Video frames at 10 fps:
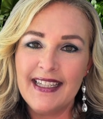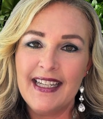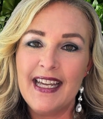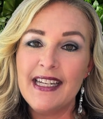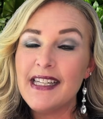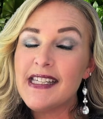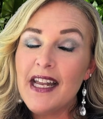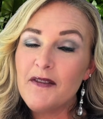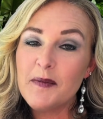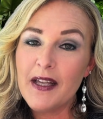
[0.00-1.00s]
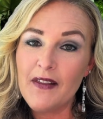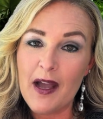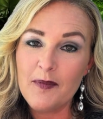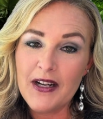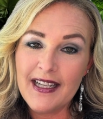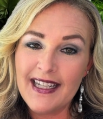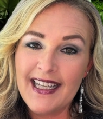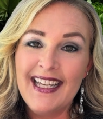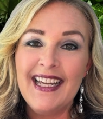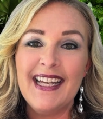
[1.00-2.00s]
And it doesn't have to be elaborate,
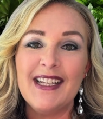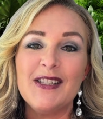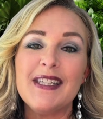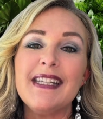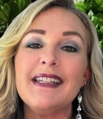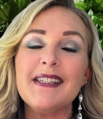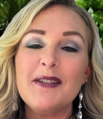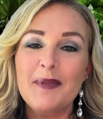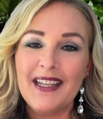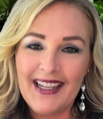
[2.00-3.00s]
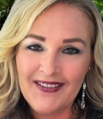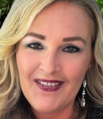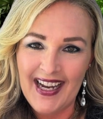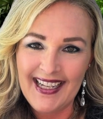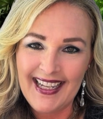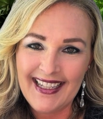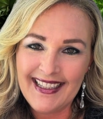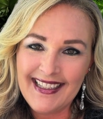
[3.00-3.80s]
it just needs to be inviting.